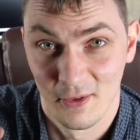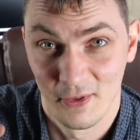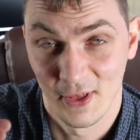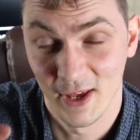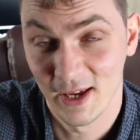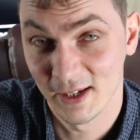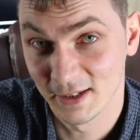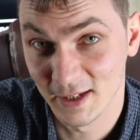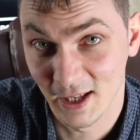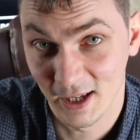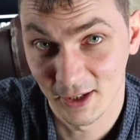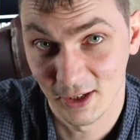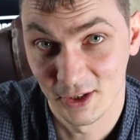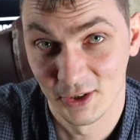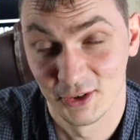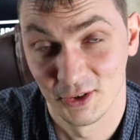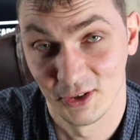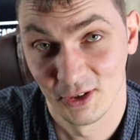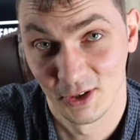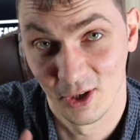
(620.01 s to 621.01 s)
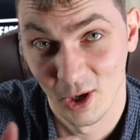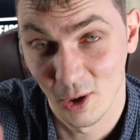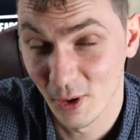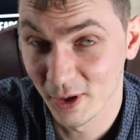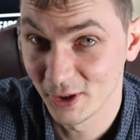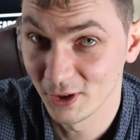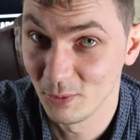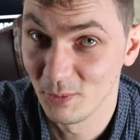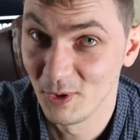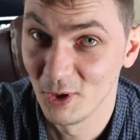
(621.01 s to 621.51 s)
thing that is
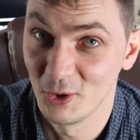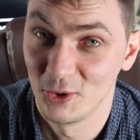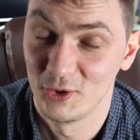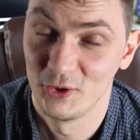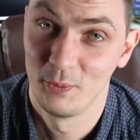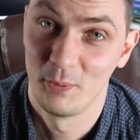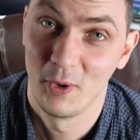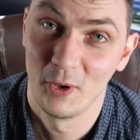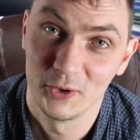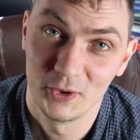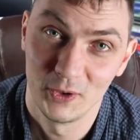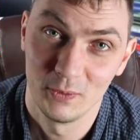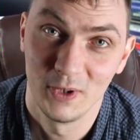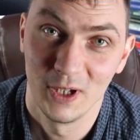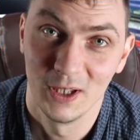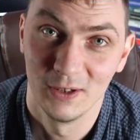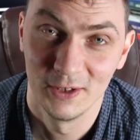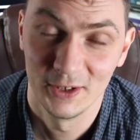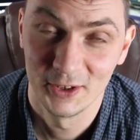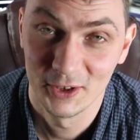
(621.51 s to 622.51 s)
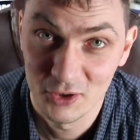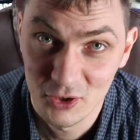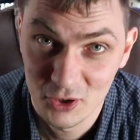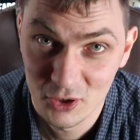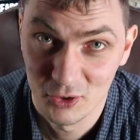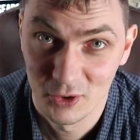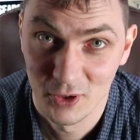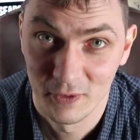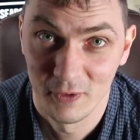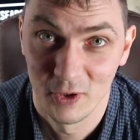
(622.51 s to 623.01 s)
going to be or supposed to be a
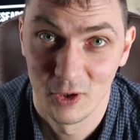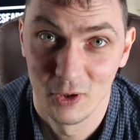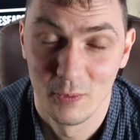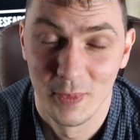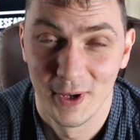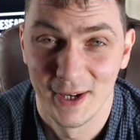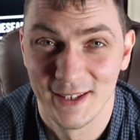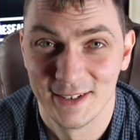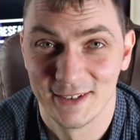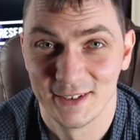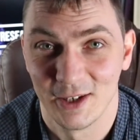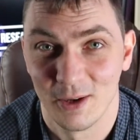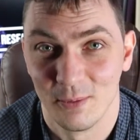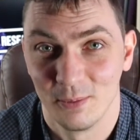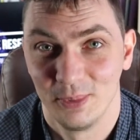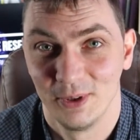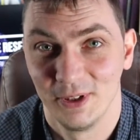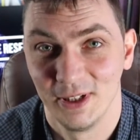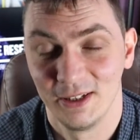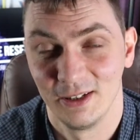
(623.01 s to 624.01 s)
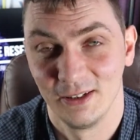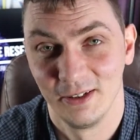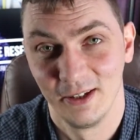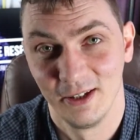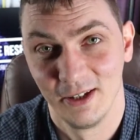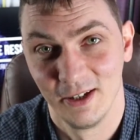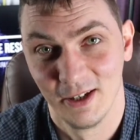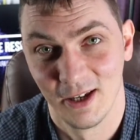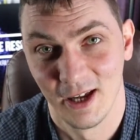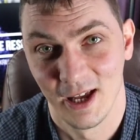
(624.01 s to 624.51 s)
literature review but it's
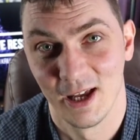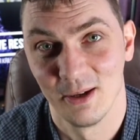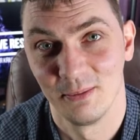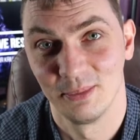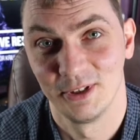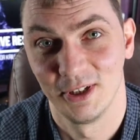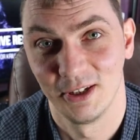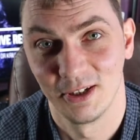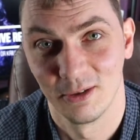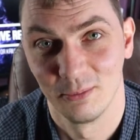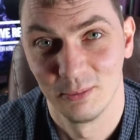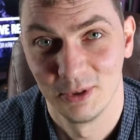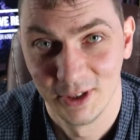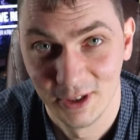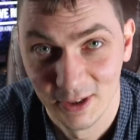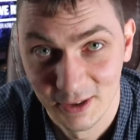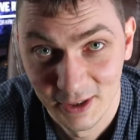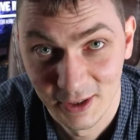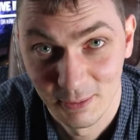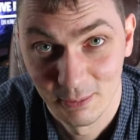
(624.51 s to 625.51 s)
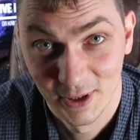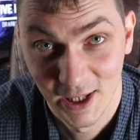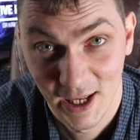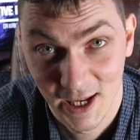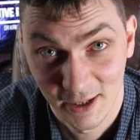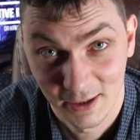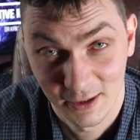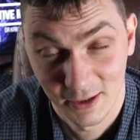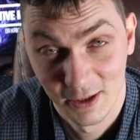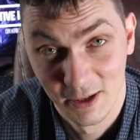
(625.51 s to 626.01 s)
completely empty, completely
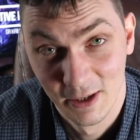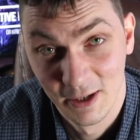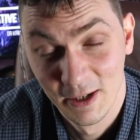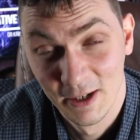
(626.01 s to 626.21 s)
blank.